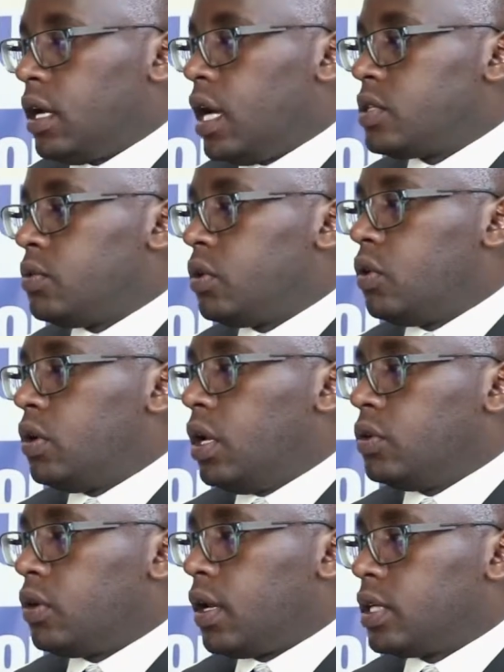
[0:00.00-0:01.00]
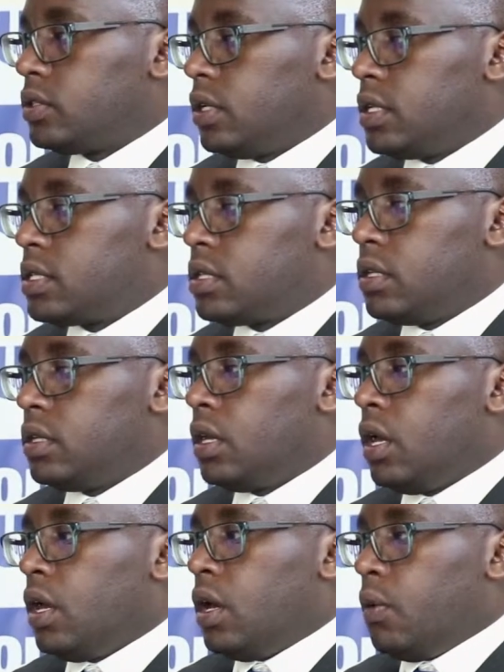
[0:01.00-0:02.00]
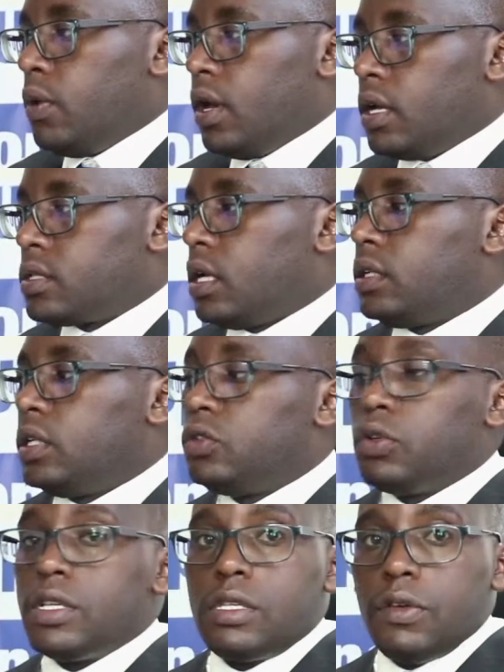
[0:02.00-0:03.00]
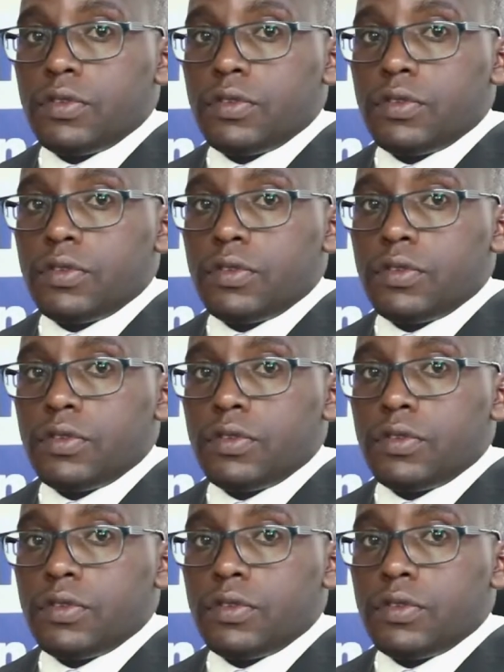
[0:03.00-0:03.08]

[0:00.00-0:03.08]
As we go down, you can actually see we are starting to receive,